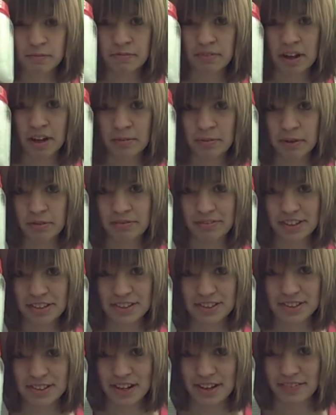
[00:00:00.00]
some fiber
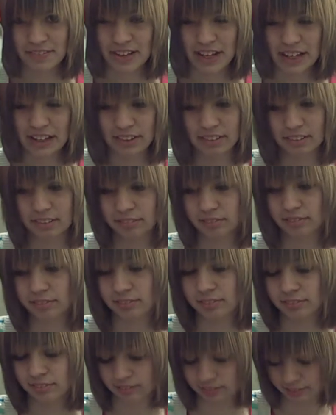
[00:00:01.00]
fill stuffing.
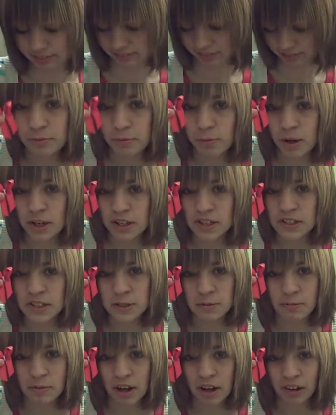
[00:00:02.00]
1
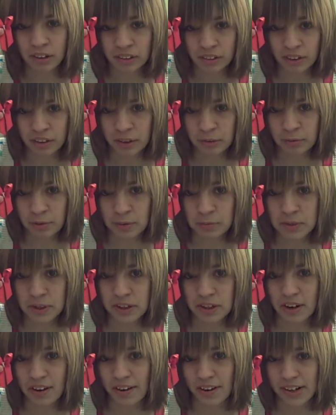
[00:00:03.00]
small little
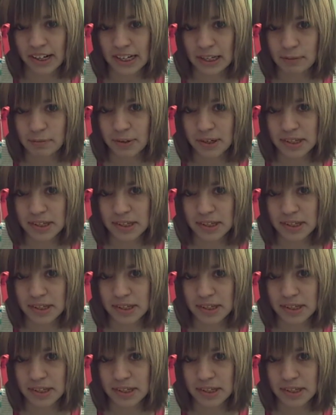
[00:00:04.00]
ribbon already